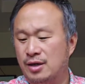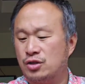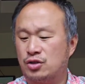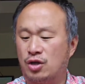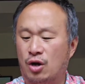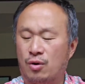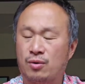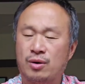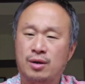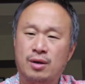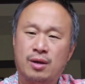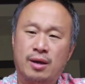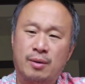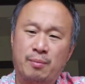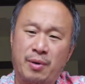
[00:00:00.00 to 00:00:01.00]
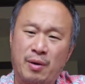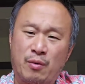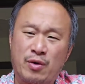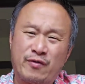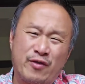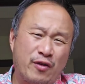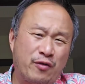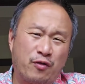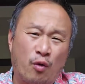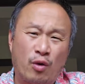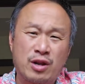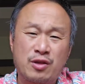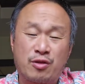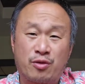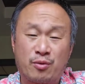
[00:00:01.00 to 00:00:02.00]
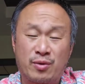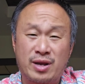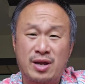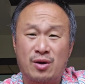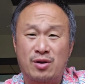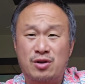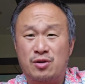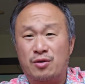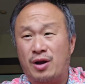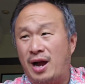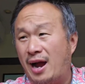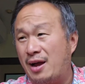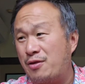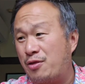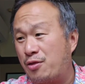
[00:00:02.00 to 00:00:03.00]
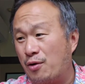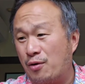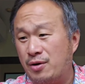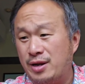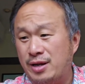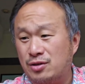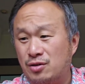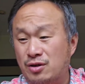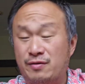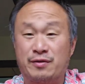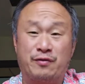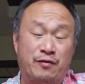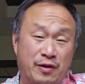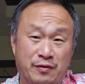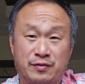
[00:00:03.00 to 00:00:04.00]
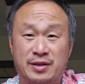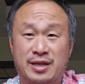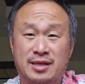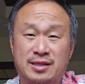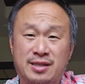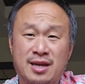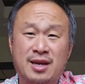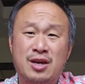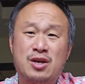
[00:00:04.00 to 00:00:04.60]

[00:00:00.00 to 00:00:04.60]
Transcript: So, but if you're 43 or you're high 30s or even 50s,